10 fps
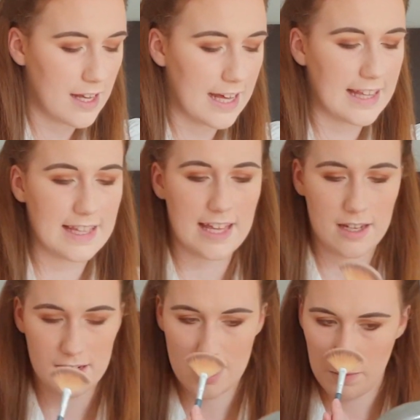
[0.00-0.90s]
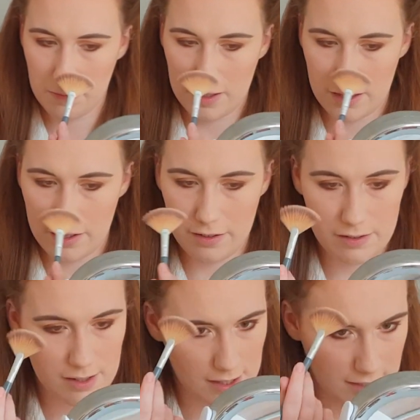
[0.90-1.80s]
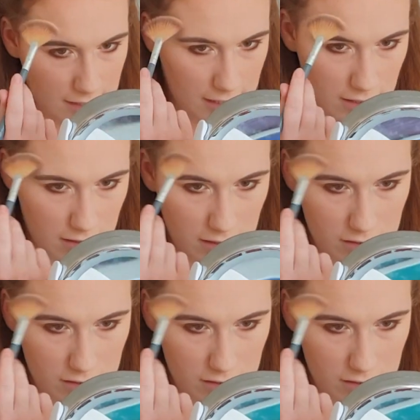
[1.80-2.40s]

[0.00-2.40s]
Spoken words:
And then tip of my nose, and then